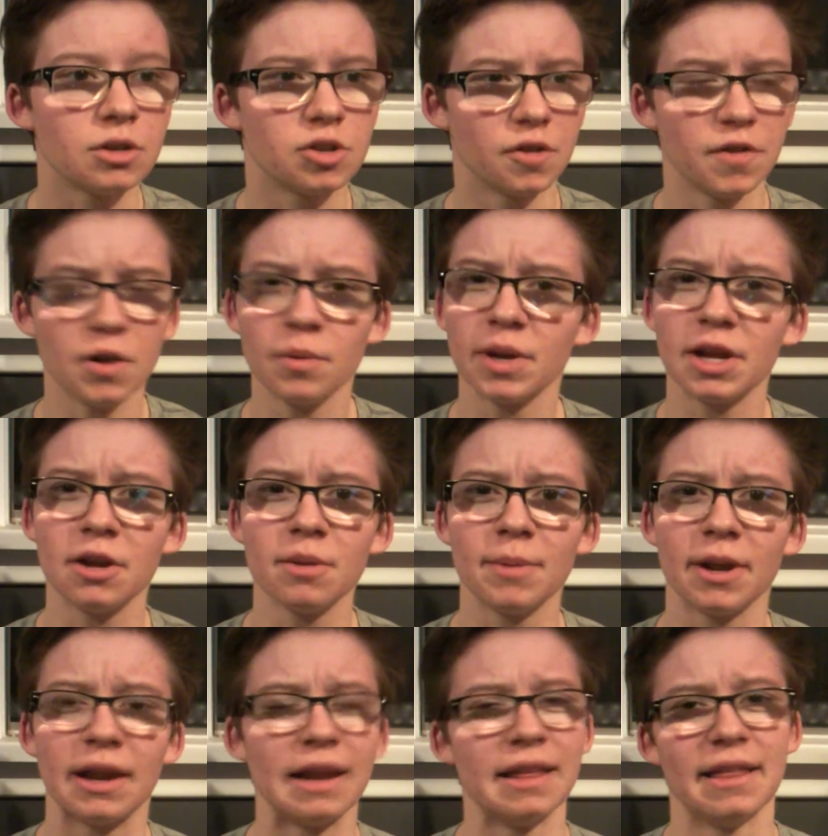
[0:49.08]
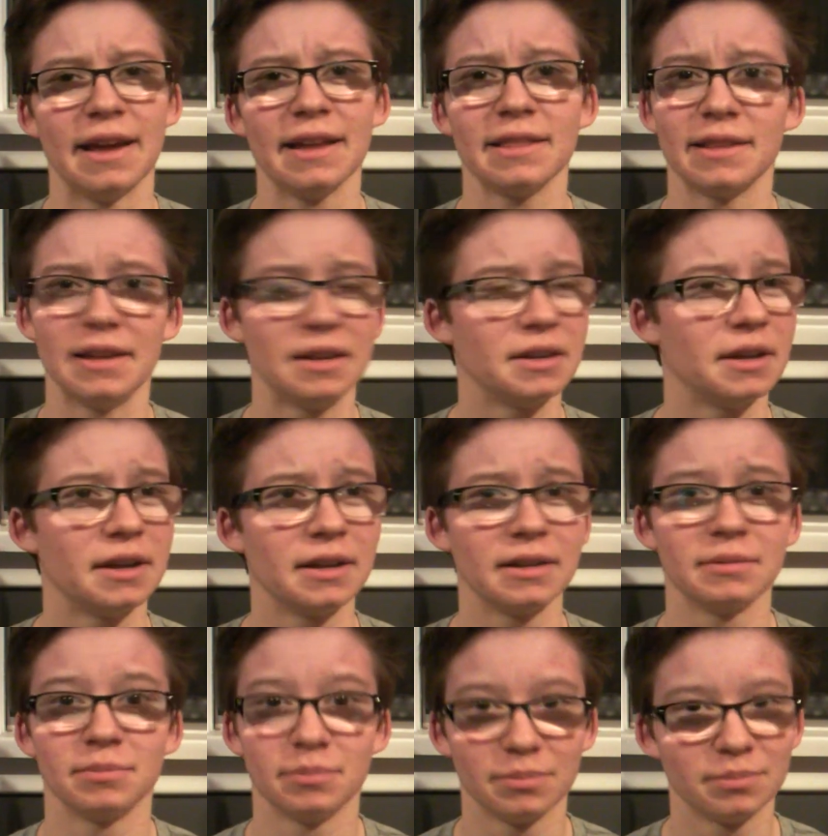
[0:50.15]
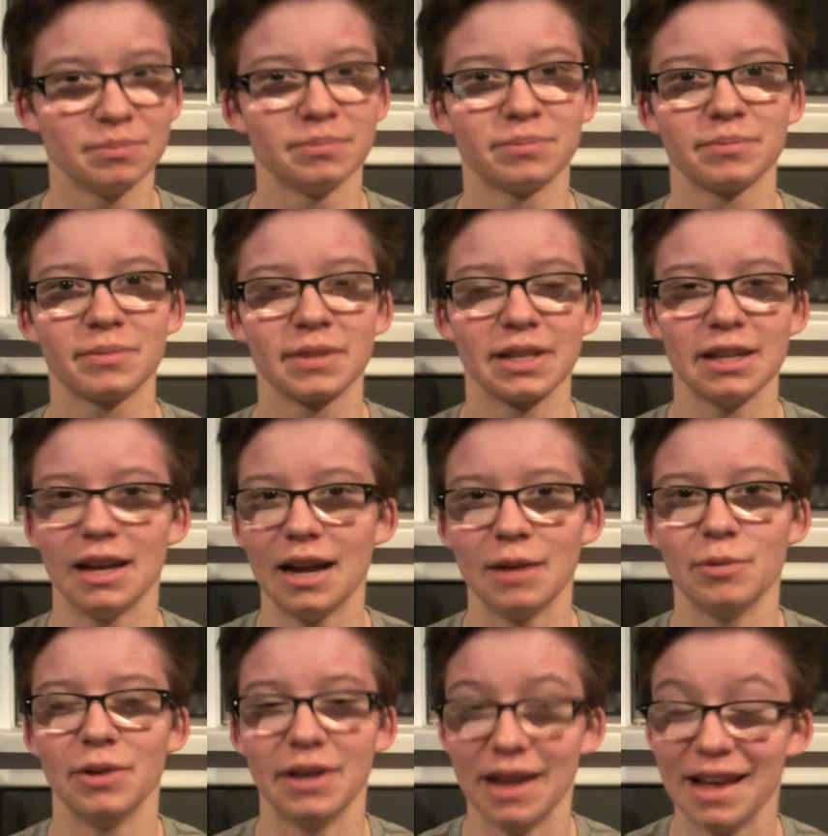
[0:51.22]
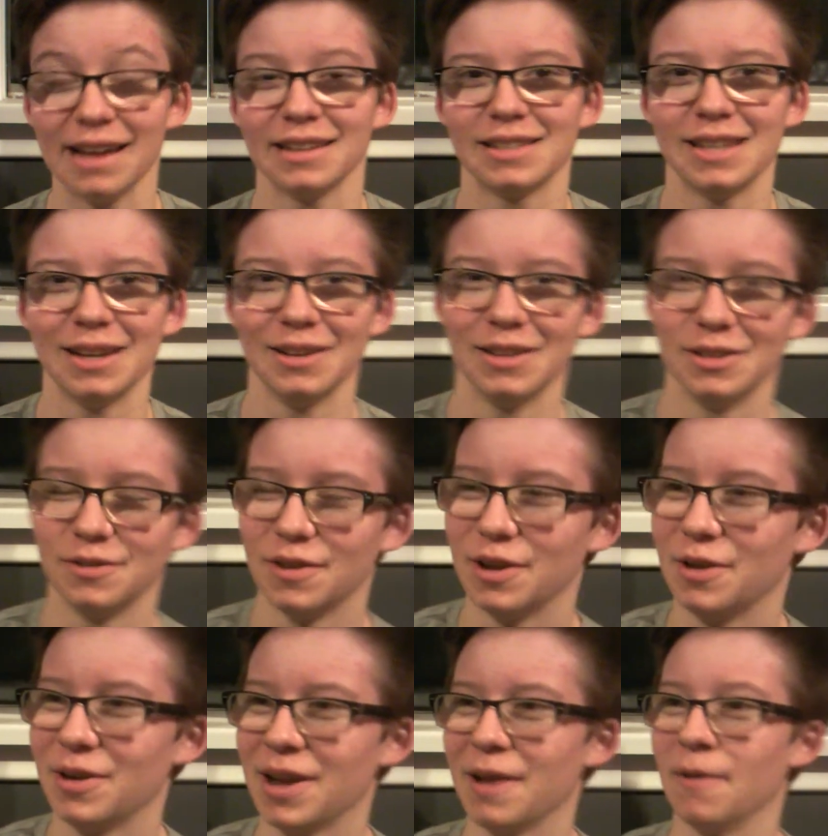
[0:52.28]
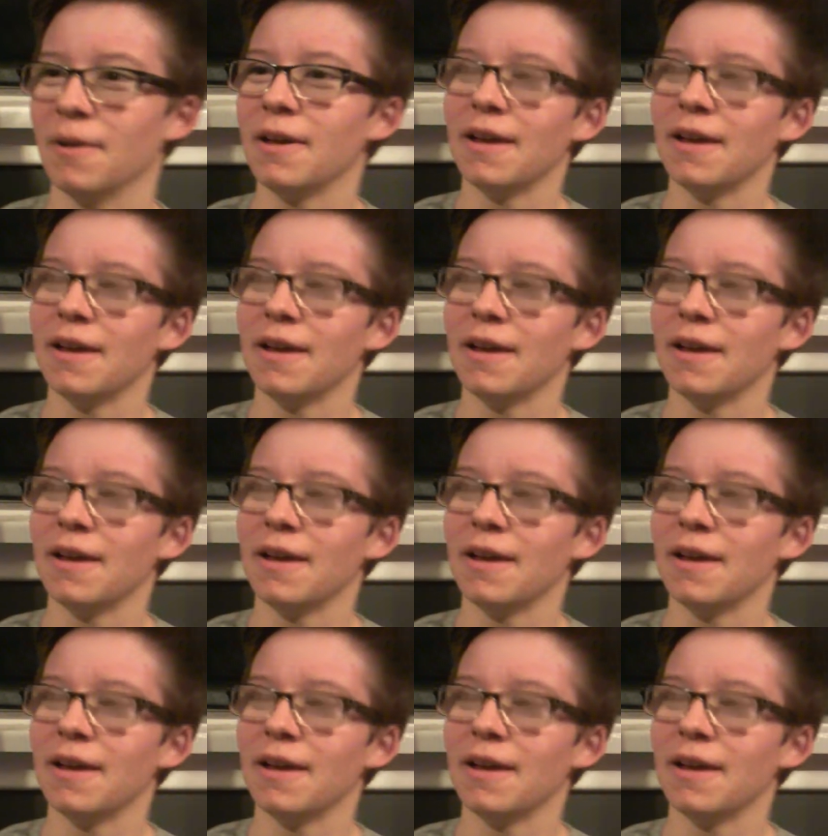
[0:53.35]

if you don't want to hear about any of that, then, I would X out of this video now.